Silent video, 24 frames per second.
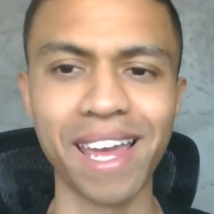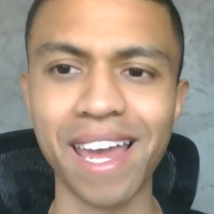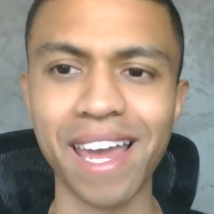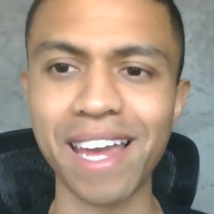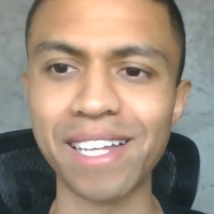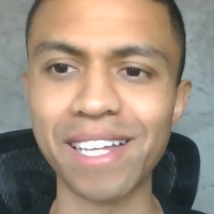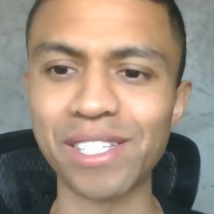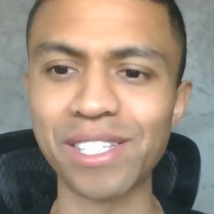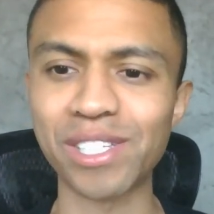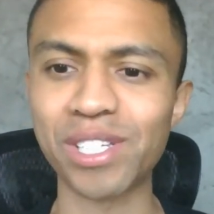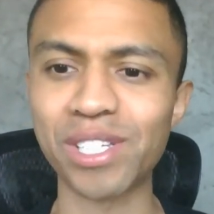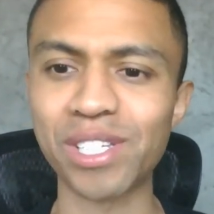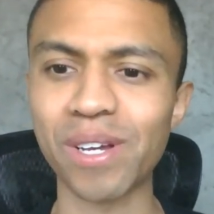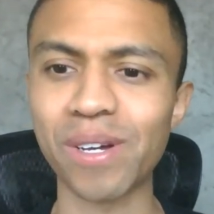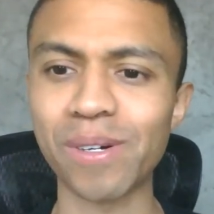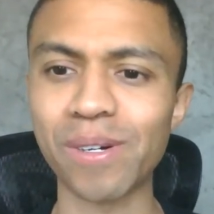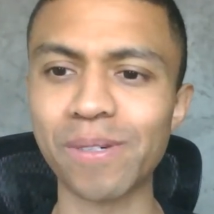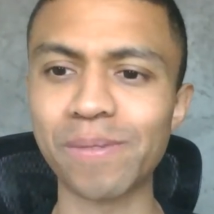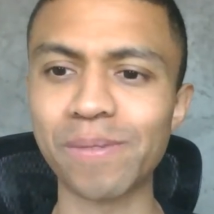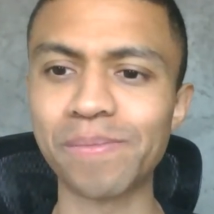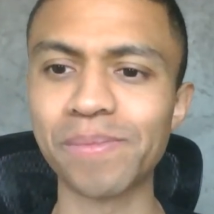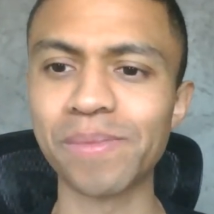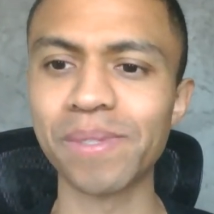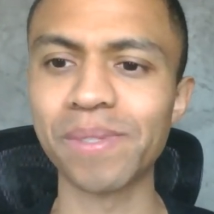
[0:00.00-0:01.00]
And
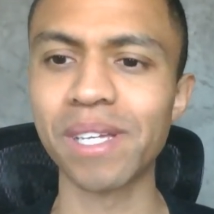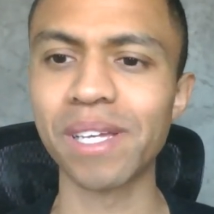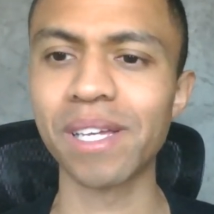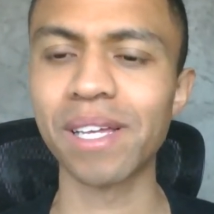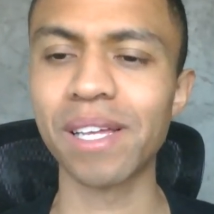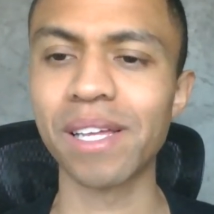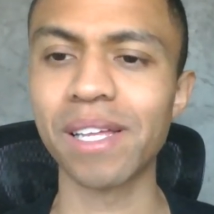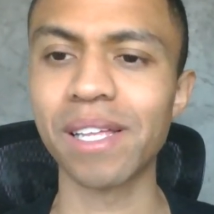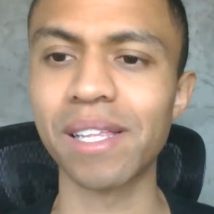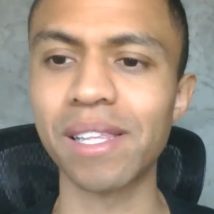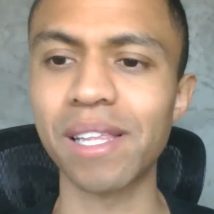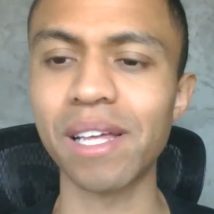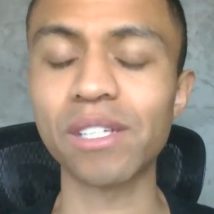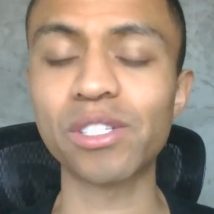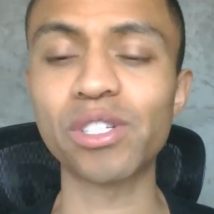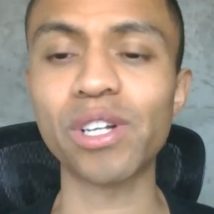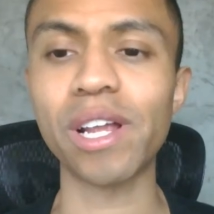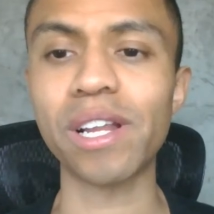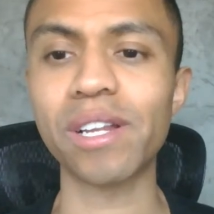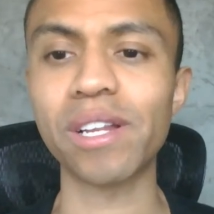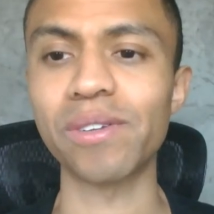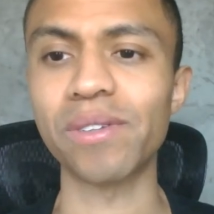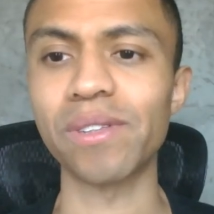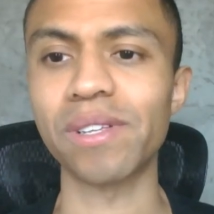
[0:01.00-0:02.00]
so they'll
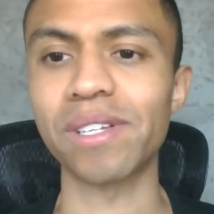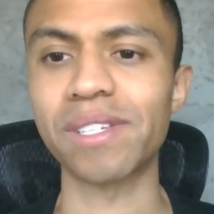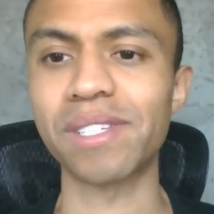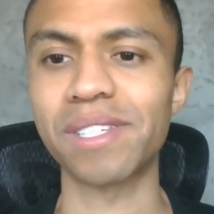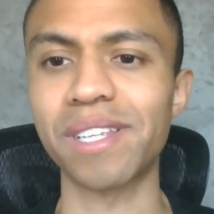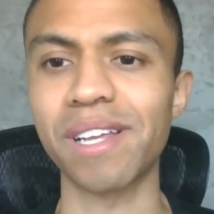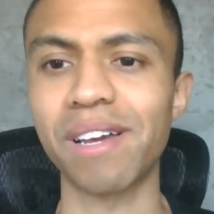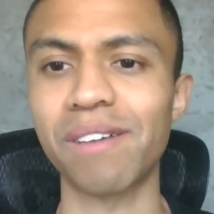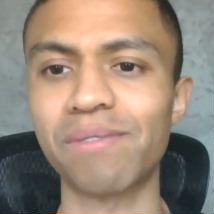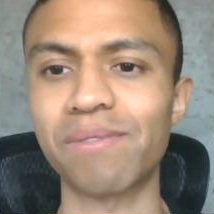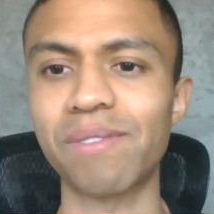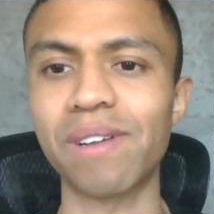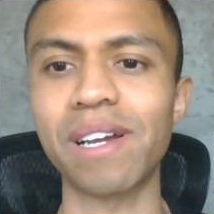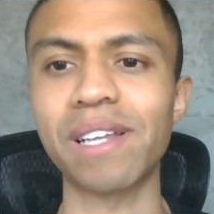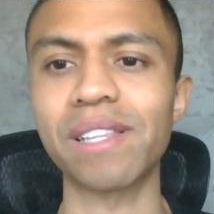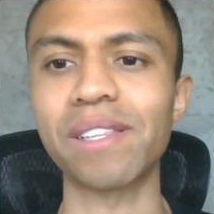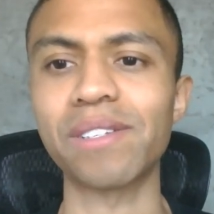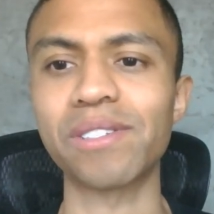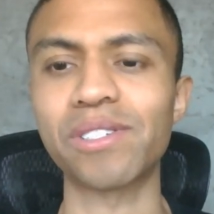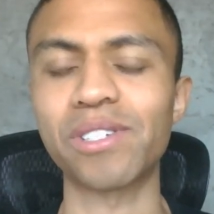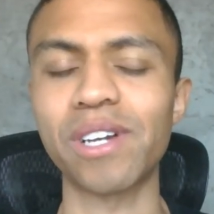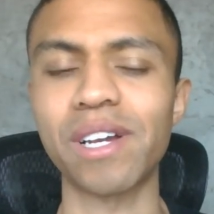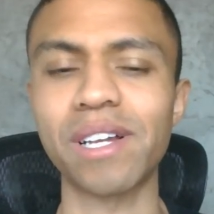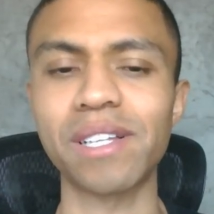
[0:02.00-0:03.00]
try to do this stuff, right?
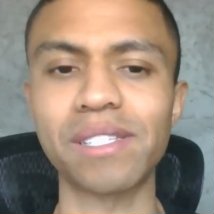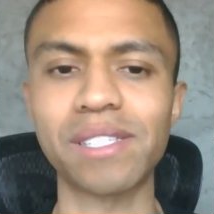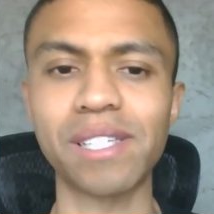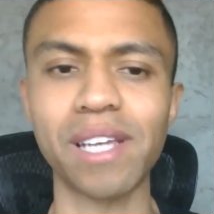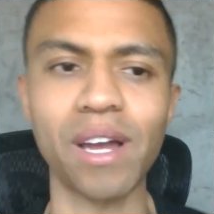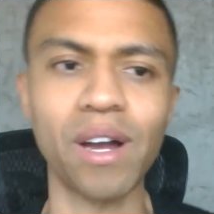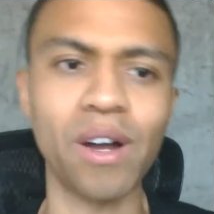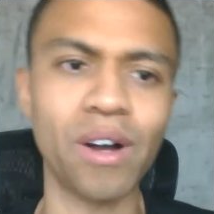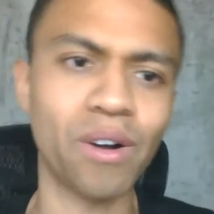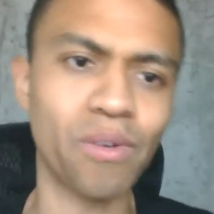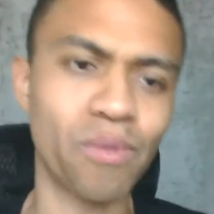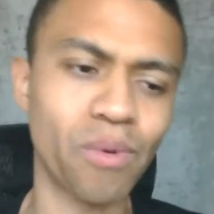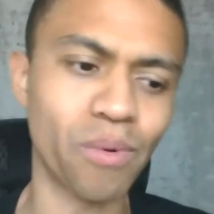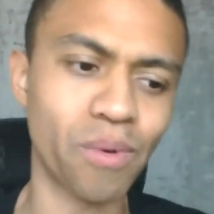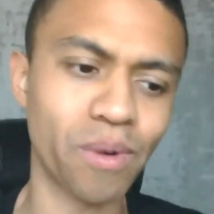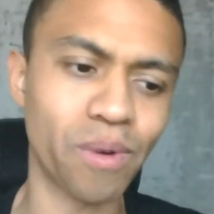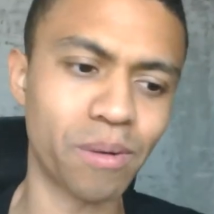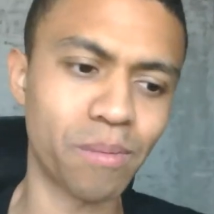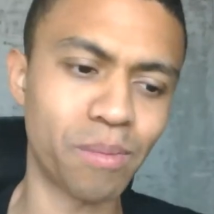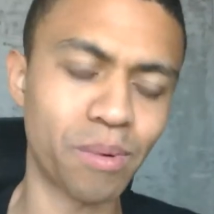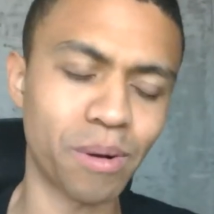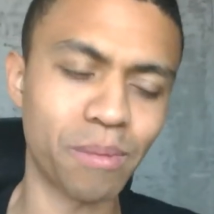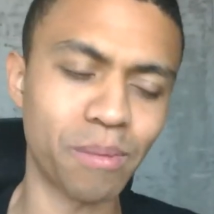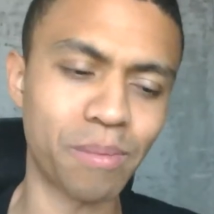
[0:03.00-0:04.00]
They'll try and say, oh, well, we're
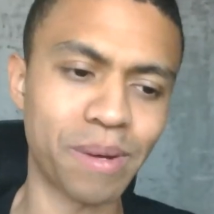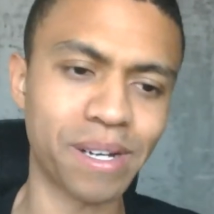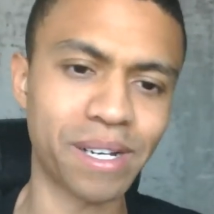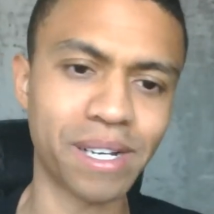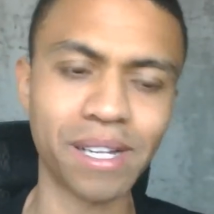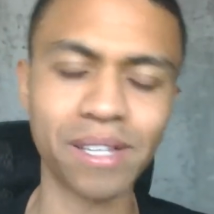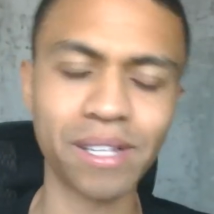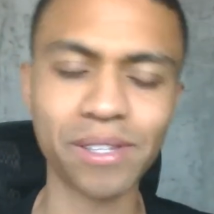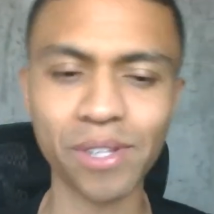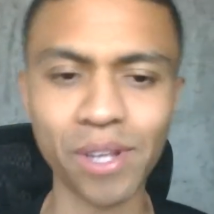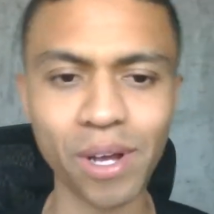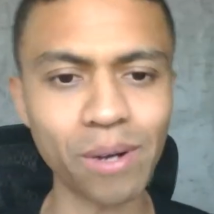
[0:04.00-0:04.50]
going to put it back on.